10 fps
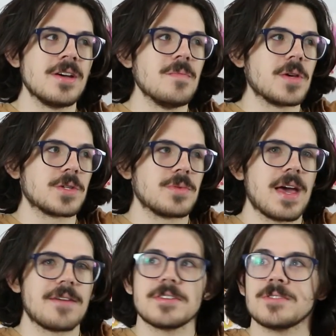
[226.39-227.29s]
because we
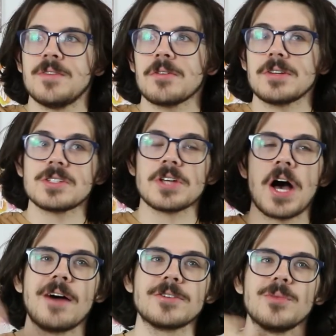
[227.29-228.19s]
have this very
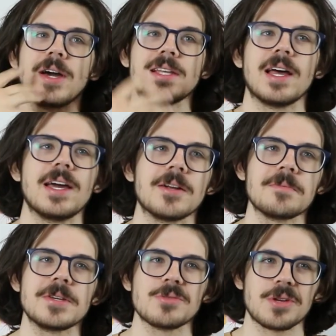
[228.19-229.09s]
soft white light on
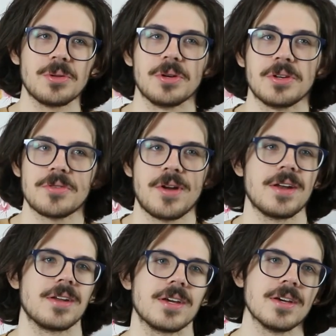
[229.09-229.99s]
me, so I don't look
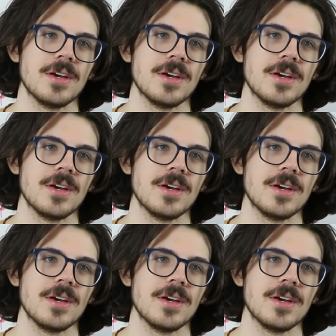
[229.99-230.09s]
threatening.